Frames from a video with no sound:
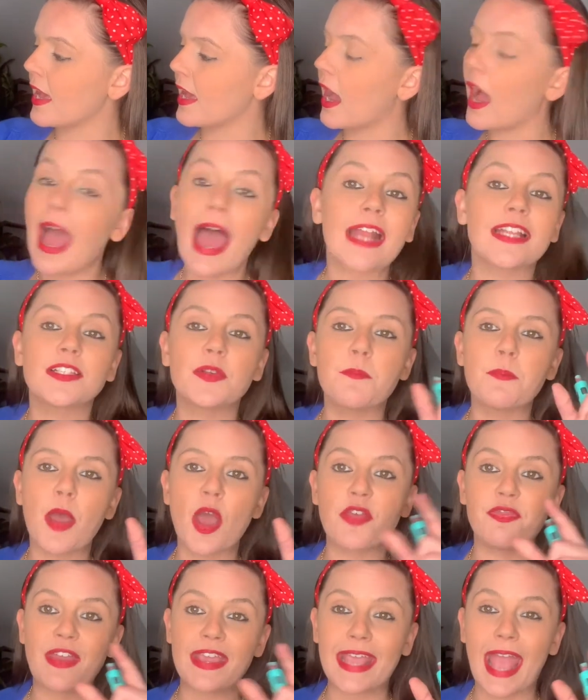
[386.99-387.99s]
had some
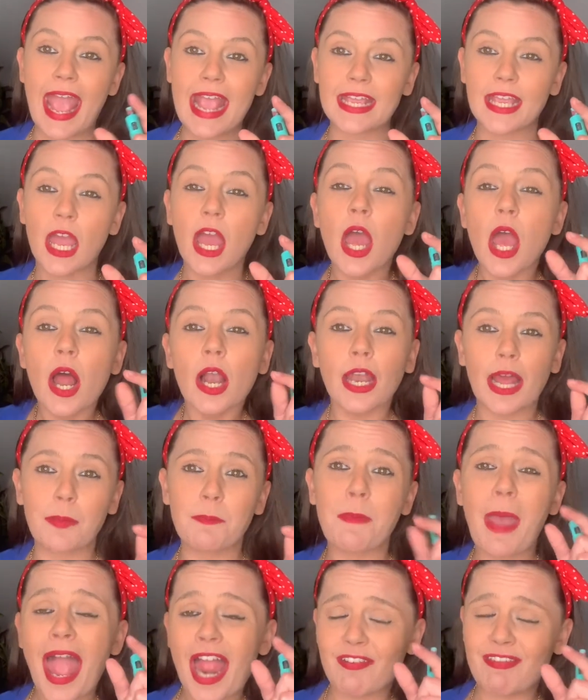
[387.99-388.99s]
birthday cake, like
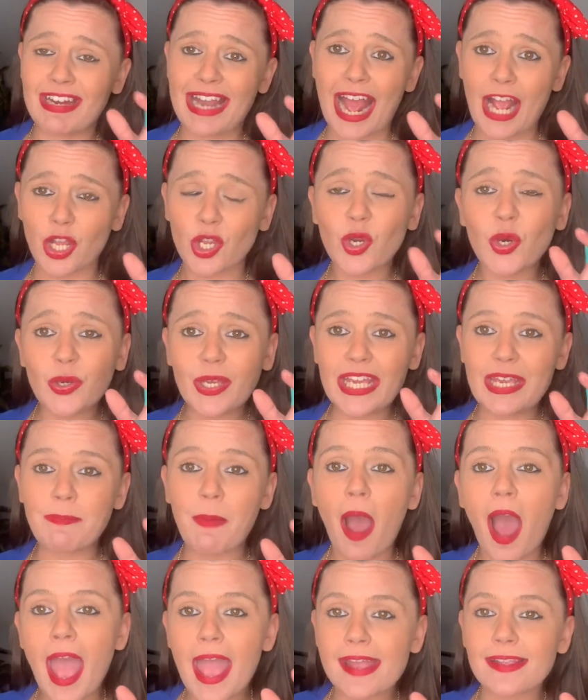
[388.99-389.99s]
Maryland cookie
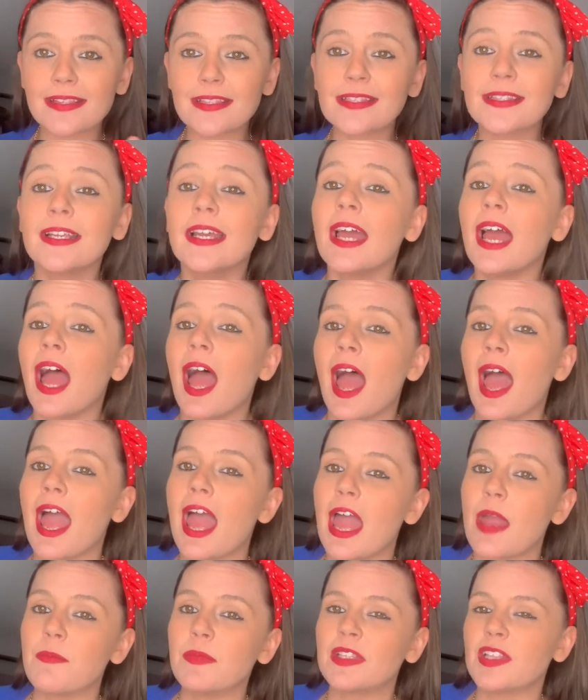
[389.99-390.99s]

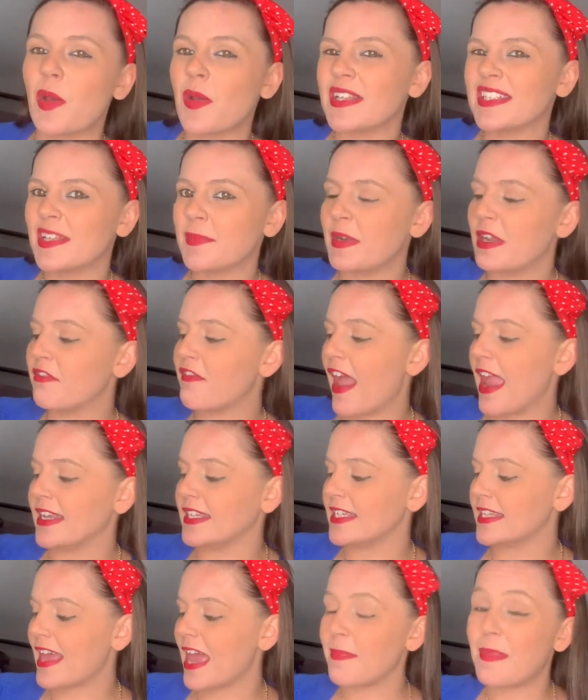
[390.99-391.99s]
bites. So a similar vein
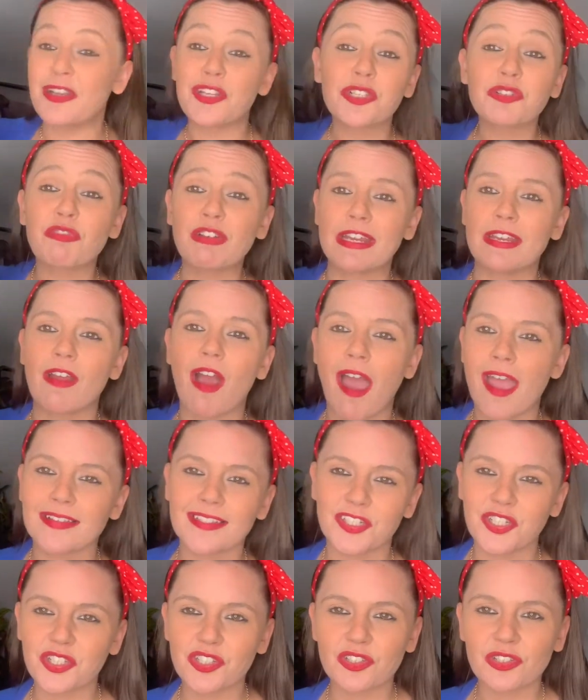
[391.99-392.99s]
to them. They're just really nice.
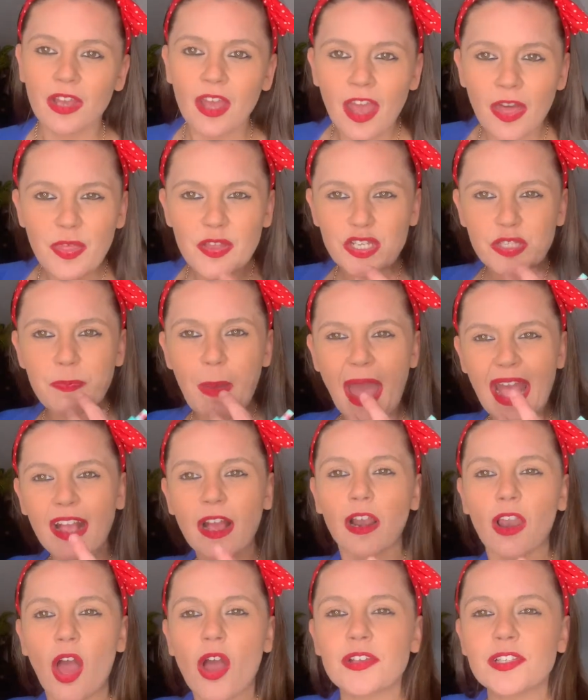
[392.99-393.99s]
They just pack
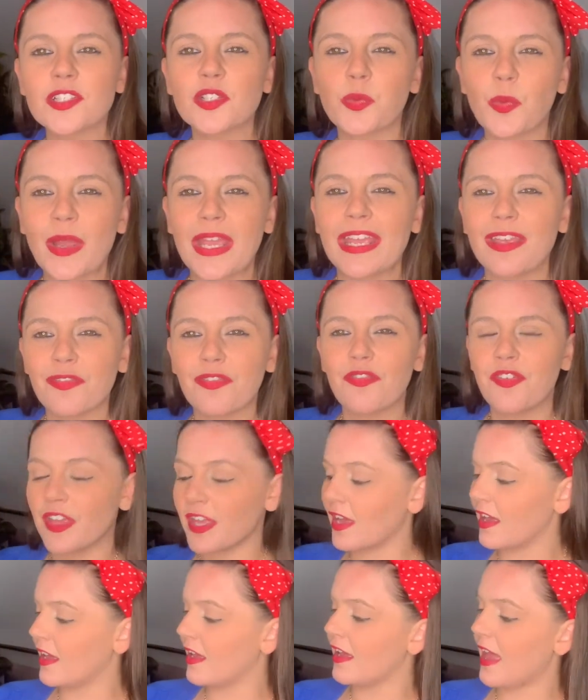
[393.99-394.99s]
a lot of sweet for
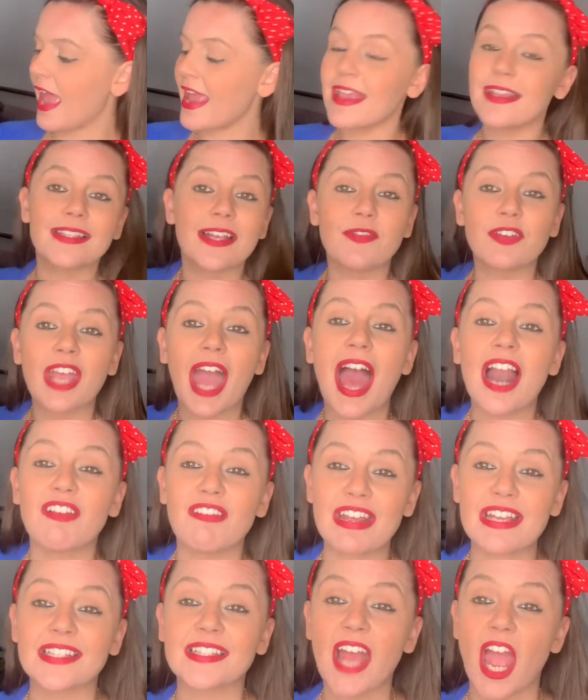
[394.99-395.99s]
your 87
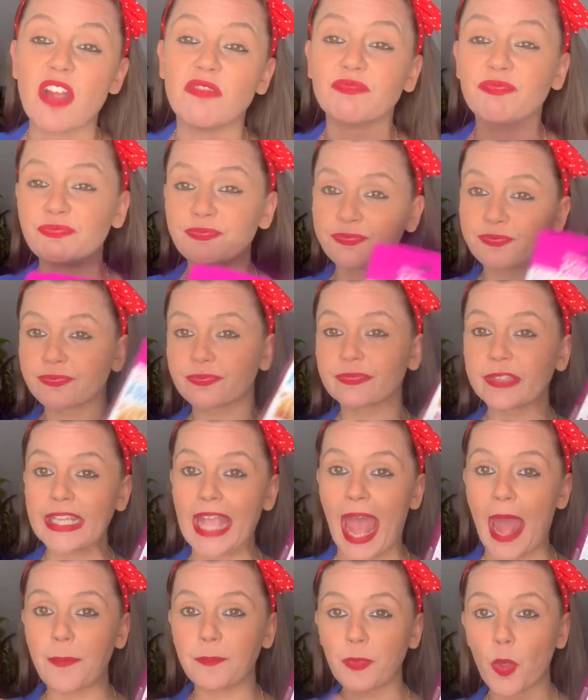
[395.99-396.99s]
calories. So
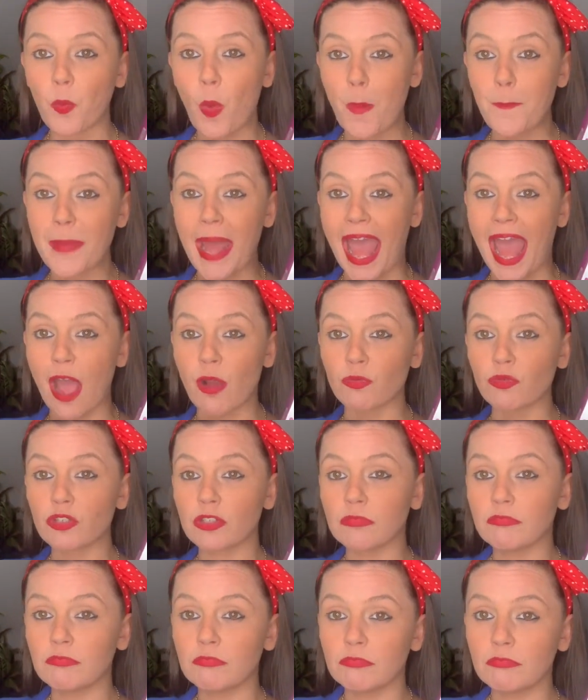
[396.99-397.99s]
yeah, £1.
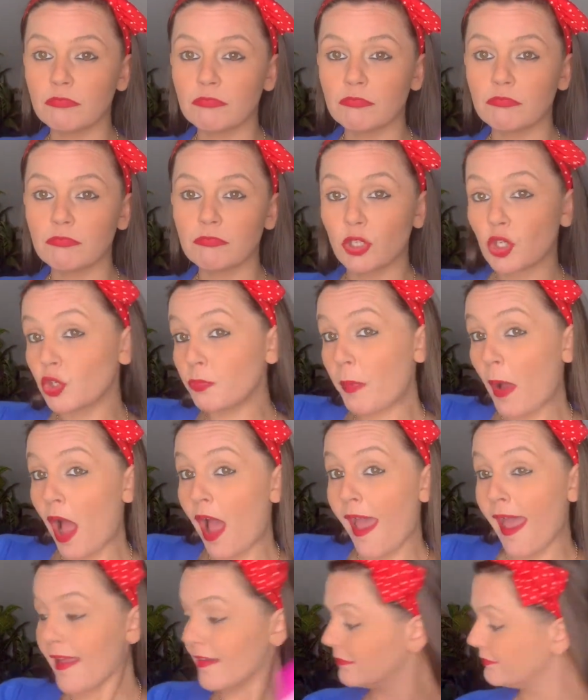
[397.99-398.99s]

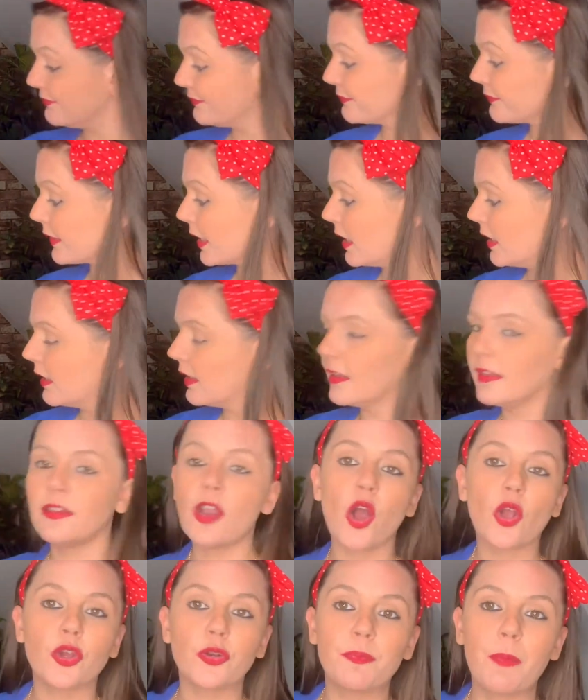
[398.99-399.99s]
Goodbye.
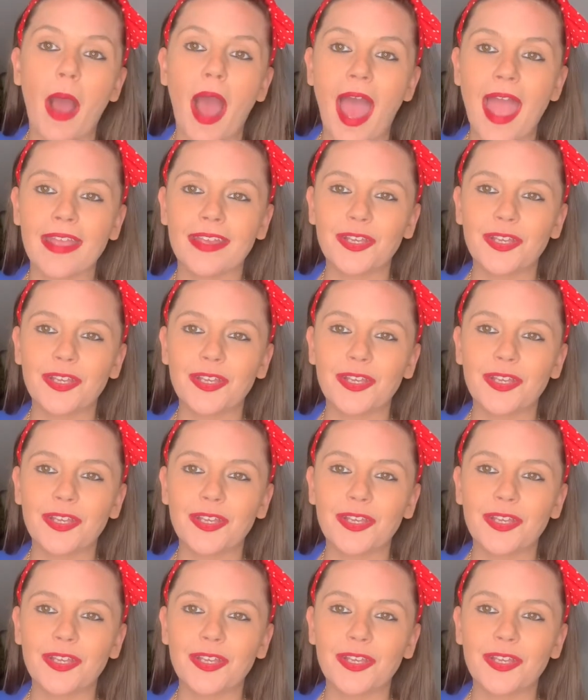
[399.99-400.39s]
Not goodbye,